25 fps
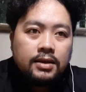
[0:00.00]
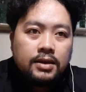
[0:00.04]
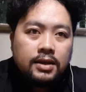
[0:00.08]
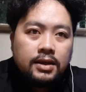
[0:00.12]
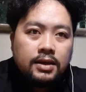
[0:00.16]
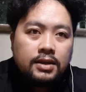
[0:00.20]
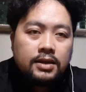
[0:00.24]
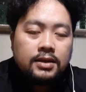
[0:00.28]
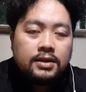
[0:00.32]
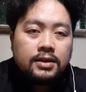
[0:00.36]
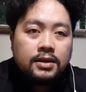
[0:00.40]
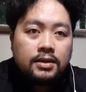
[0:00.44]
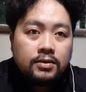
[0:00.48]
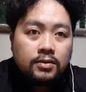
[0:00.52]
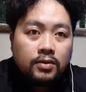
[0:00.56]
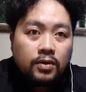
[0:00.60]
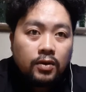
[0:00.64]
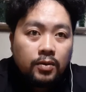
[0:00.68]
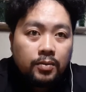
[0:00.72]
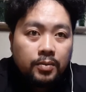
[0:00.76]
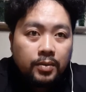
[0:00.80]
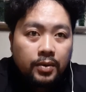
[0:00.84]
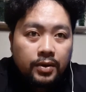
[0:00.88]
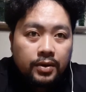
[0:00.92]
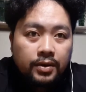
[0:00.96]
It is
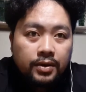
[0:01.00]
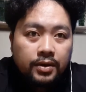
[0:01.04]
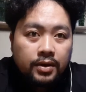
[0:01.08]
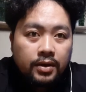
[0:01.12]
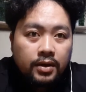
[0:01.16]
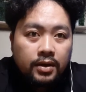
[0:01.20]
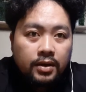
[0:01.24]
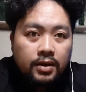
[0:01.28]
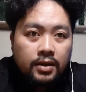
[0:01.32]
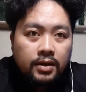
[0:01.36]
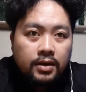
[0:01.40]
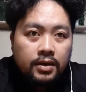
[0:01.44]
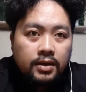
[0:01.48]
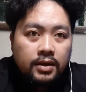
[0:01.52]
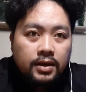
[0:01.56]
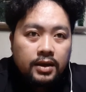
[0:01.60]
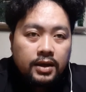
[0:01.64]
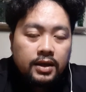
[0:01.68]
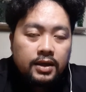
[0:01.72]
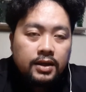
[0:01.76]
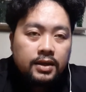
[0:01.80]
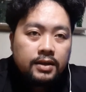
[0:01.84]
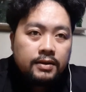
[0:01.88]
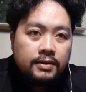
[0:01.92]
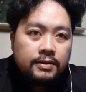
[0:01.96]
uncommon
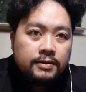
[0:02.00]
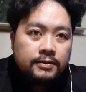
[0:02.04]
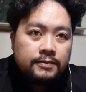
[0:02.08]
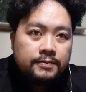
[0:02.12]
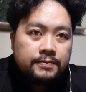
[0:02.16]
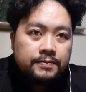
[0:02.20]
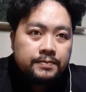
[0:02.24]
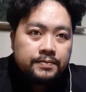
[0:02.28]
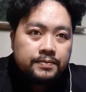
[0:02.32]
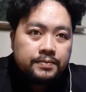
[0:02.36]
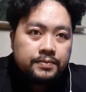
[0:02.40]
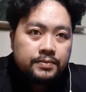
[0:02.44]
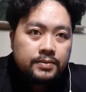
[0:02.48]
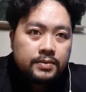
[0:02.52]
in